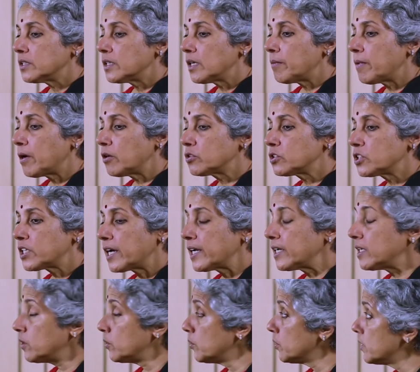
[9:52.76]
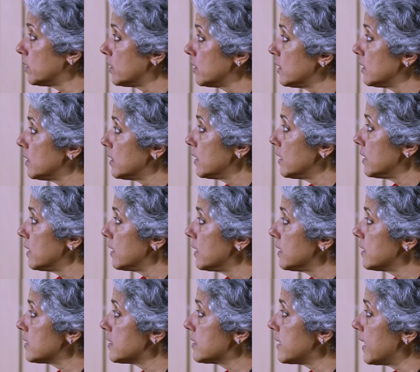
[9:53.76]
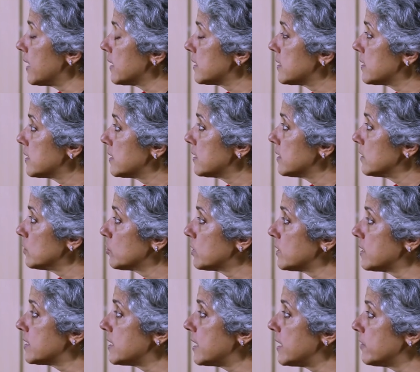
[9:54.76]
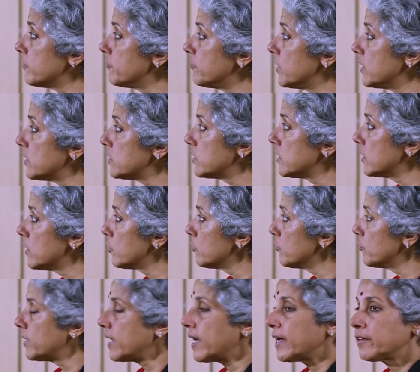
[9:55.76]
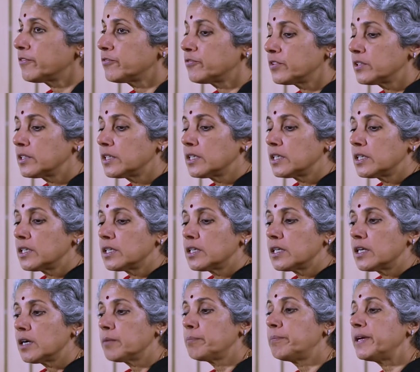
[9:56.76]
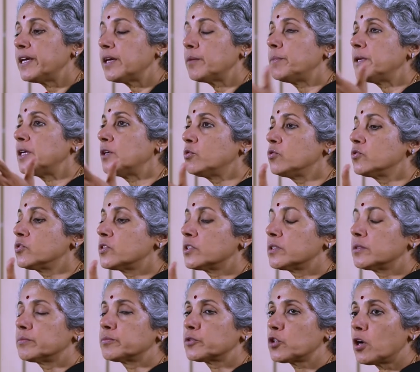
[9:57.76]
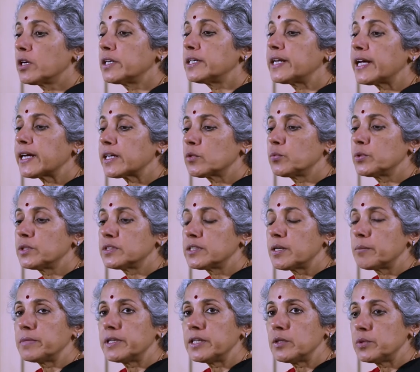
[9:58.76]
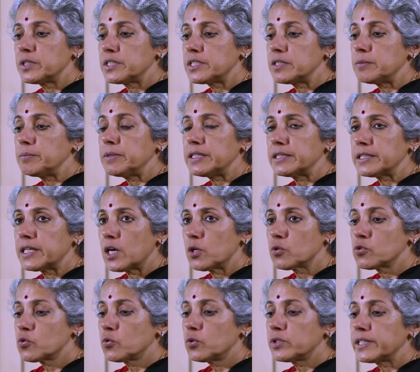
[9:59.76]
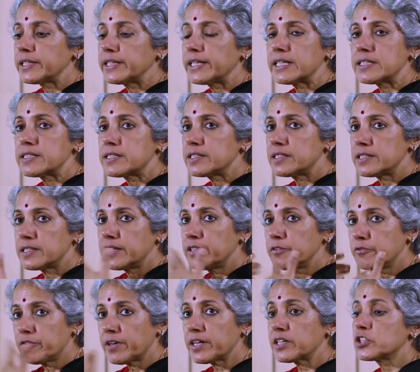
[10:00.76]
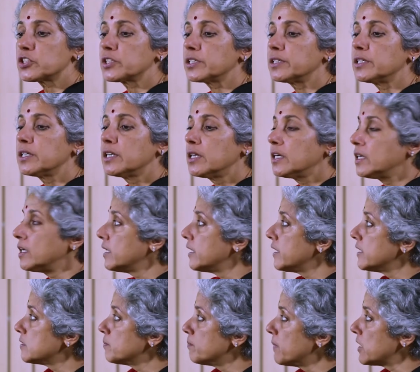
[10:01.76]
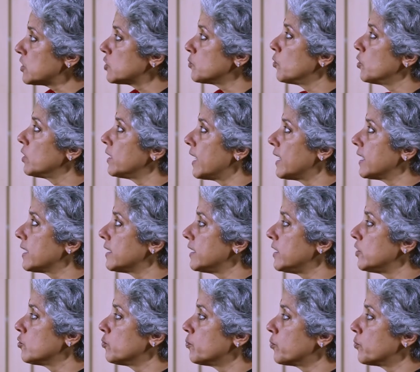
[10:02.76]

about childhood is that you can see in the first year of life, a baby who is in contact with somebody with T B in the household and gets an infection is much more likely to